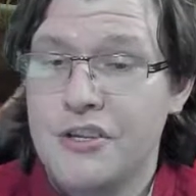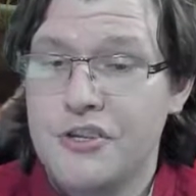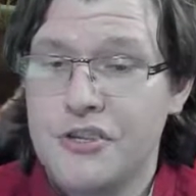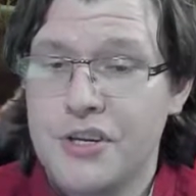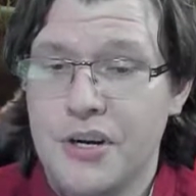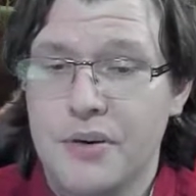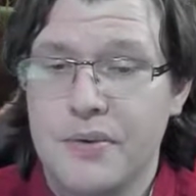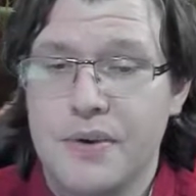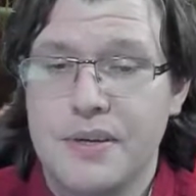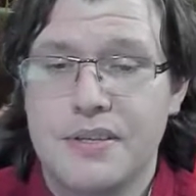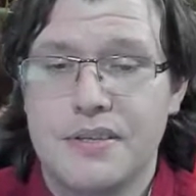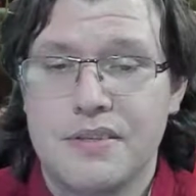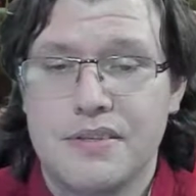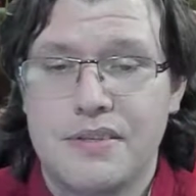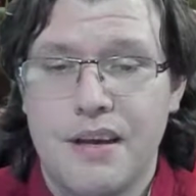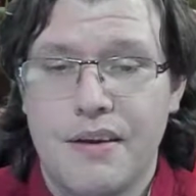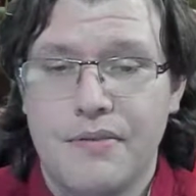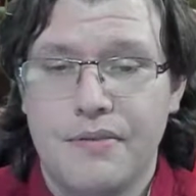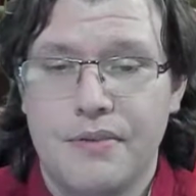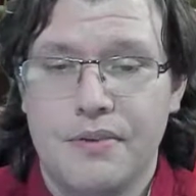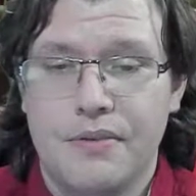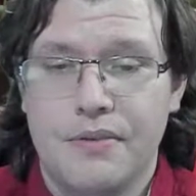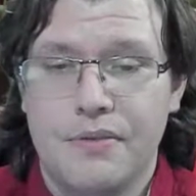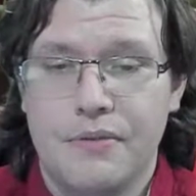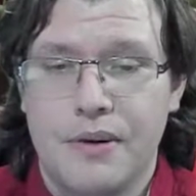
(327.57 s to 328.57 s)
Generates
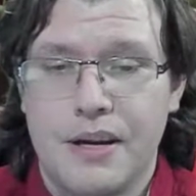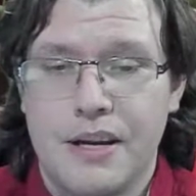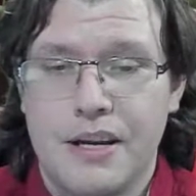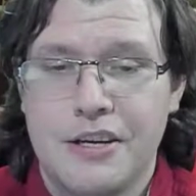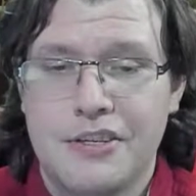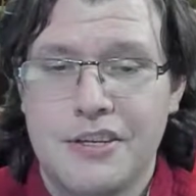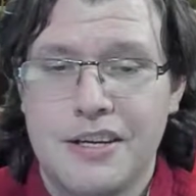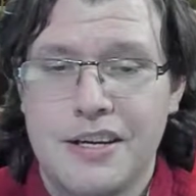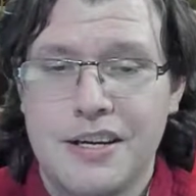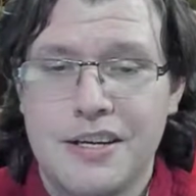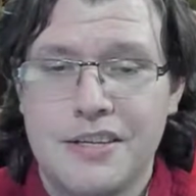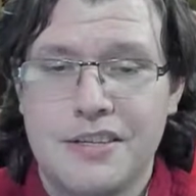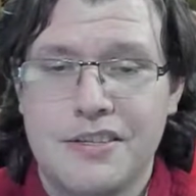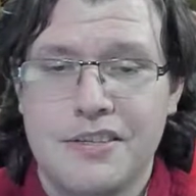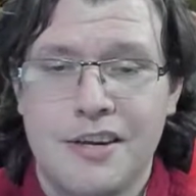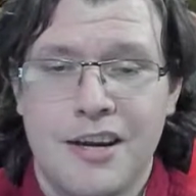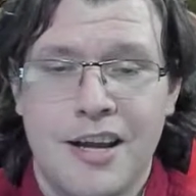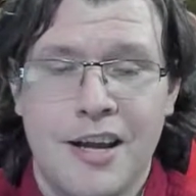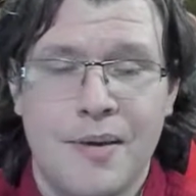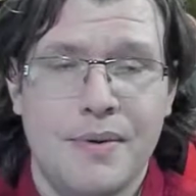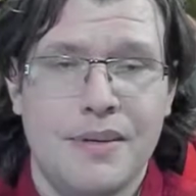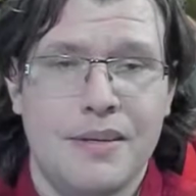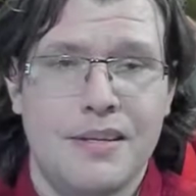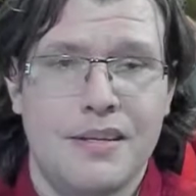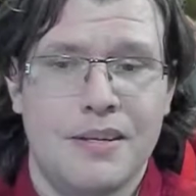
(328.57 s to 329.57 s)
7 rage each
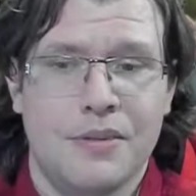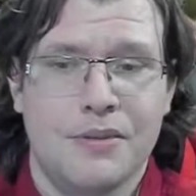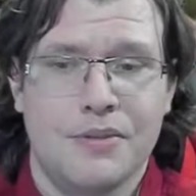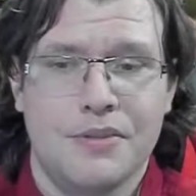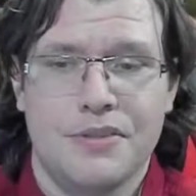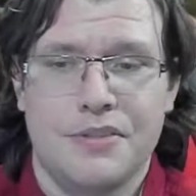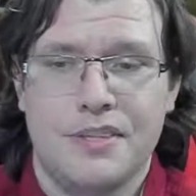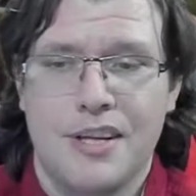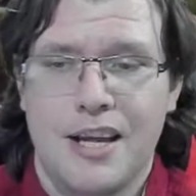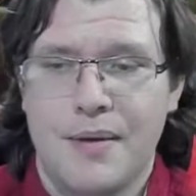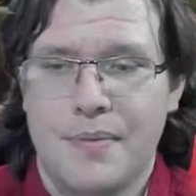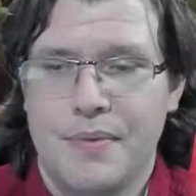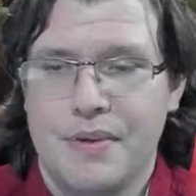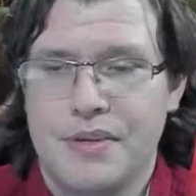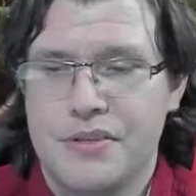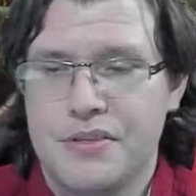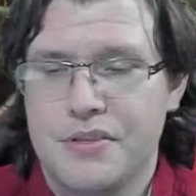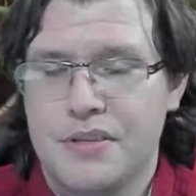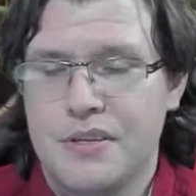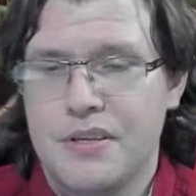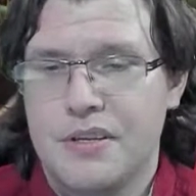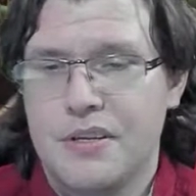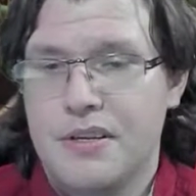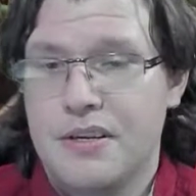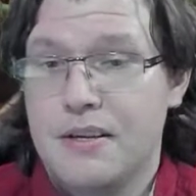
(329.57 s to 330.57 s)
time it deals damage.
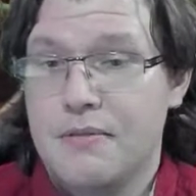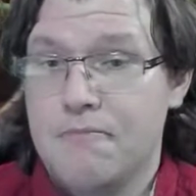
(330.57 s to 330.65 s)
